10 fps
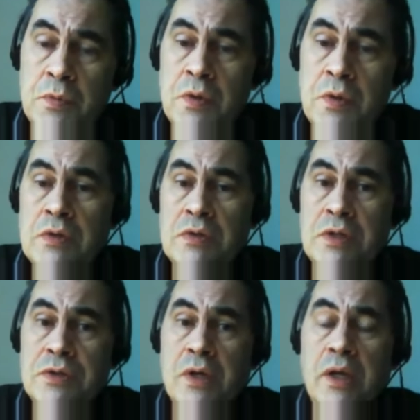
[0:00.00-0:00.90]
So there's
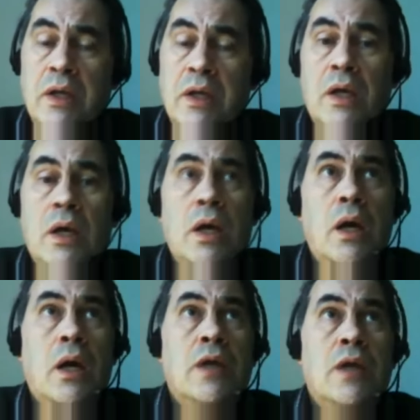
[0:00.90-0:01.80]
a
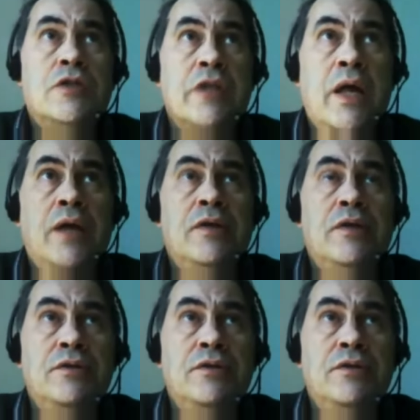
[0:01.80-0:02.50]
slightly